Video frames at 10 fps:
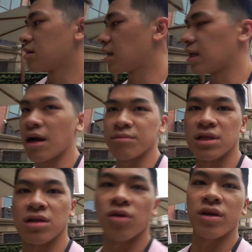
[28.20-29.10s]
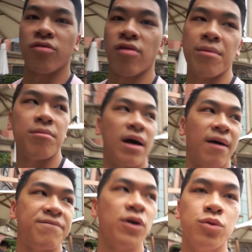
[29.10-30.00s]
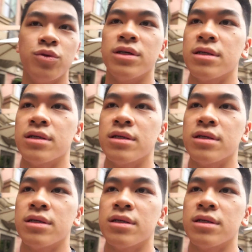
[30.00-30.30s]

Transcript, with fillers: Okay, now I'm gonna go and grab my food.